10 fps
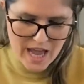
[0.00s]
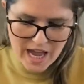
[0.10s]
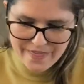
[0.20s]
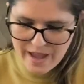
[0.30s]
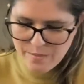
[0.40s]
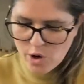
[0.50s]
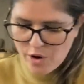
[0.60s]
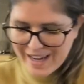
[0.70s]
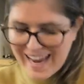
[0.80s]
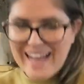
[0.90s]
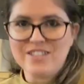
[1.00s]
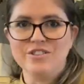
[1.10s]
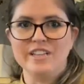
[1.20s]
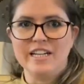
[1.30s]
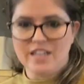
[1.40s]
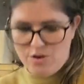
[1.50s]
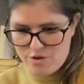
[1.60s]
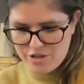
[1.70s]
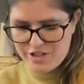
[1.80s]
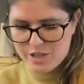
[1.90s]
and then went on and cancelled it and
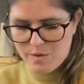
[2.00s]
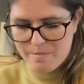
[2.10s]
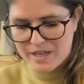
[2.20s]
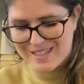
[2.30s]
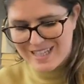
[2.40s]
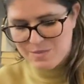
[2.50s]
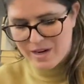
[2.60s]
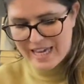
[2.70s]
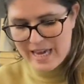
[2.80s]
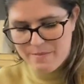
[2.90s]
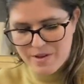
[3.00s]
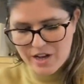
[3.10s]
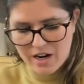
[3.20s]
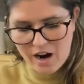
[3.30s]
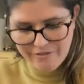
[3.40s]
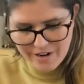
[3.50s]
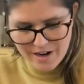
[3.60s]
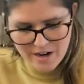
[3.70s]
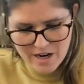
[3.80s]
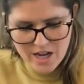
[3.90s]
ordered this one because this one came with a cover